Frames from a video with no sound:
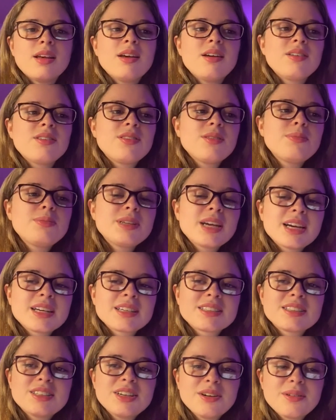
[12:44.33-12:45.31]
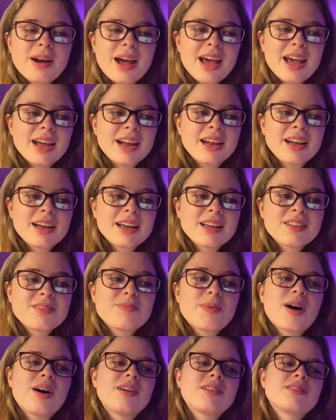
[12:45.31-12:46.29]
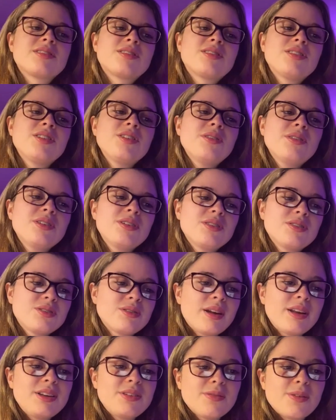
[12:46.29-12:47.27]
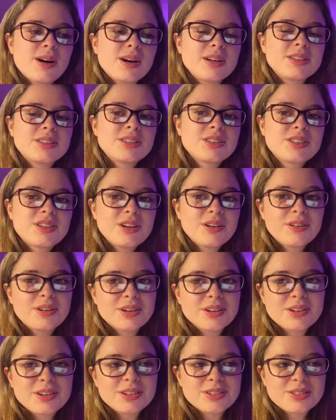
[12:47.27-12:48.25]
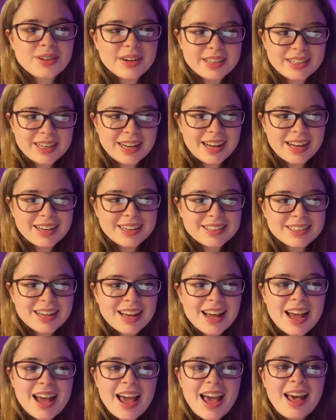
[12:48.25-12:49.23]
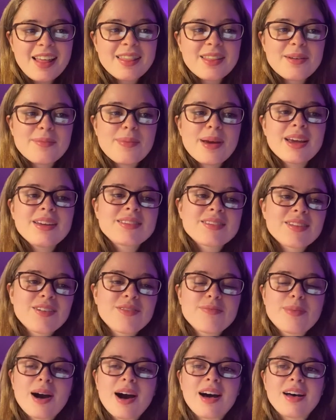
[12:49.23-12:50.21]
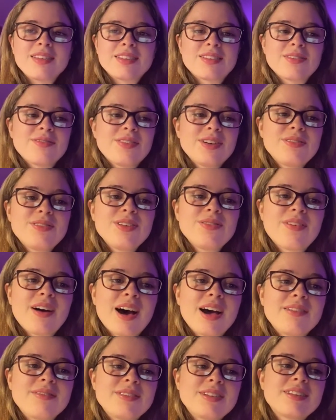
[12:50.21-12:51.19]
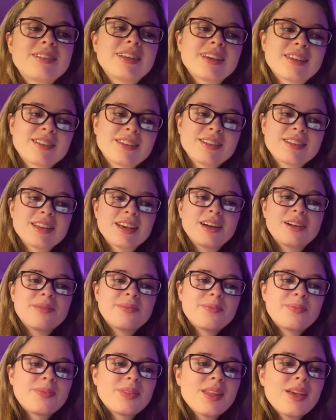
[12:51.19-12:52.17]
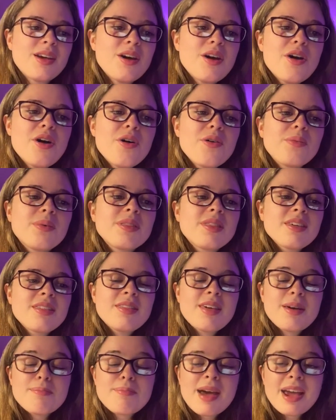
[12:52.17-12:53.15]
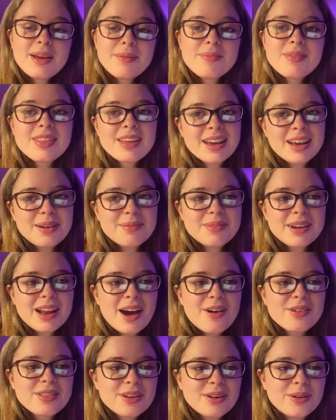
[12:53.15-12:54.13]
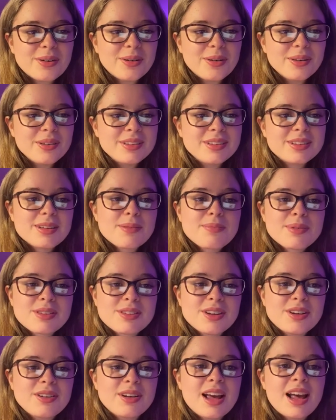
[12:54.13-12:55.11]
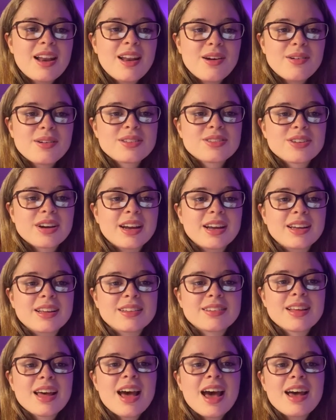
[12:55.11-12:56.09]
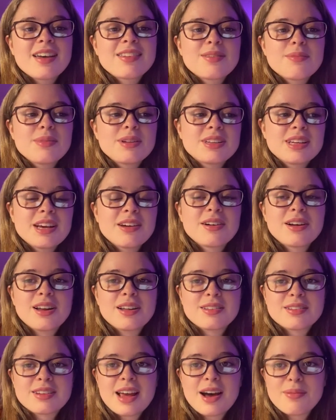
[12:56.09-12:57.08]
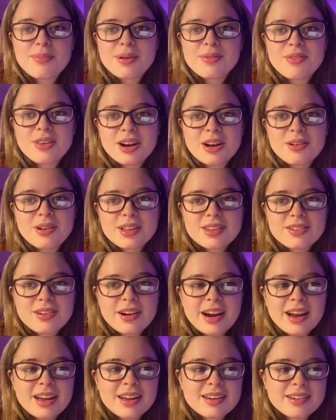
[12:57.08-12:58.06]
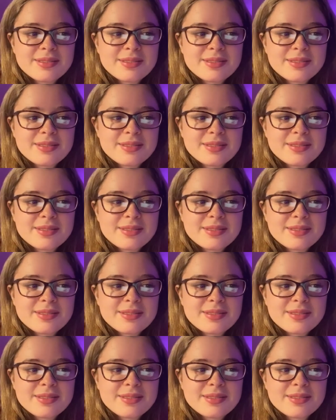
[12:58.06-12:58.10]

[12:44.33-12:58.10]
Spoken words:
Subject 2A is bars 221 to 228, and they're based off bars 55 to 62. With the main theme now in the horns, bassoon and low strings, as the material has now been reorchestrated.